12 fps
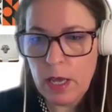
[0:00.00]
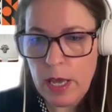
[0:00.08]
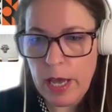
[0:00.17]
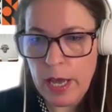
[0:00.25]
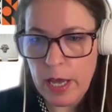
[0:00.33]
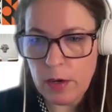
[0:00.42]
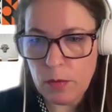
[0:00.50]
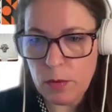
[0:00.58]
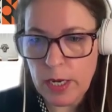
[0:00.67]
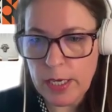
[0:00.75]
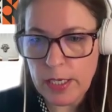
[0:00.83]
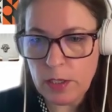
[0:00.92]
And
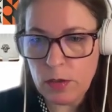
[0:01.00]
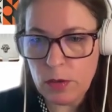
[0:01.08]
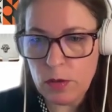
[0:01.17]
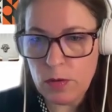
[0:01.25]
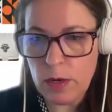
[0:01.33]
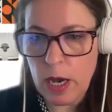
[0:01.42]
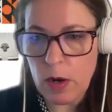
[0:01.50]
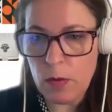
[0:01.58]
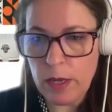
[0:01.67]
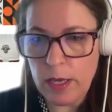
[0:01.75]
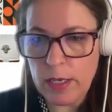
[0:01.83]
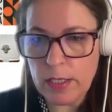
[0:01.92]
what I need to do now
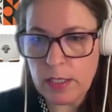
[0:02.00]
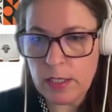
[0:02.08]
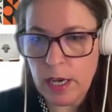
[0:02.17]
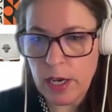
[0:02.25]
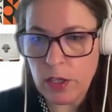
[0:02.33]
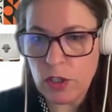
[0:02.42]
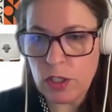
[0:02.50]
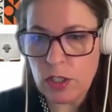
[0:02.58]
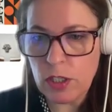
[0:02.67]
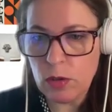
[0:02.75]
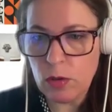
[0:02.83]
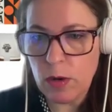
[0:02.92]
is I just
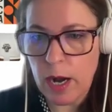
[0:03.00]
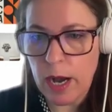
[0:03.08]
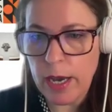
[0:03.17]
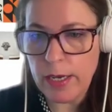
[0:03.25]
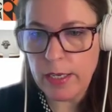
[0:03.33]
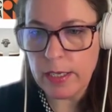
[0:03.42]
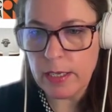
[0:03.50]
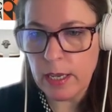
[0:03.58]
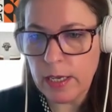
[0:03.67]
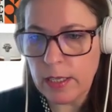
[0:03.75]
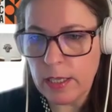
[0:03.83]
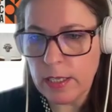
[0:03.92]
need to hide it
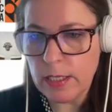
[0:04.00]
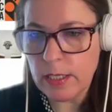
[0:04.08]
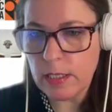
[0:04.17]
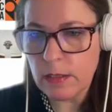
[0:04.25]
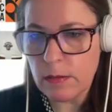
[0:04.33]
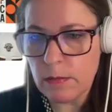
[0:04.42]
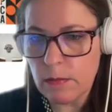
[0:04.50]
like this.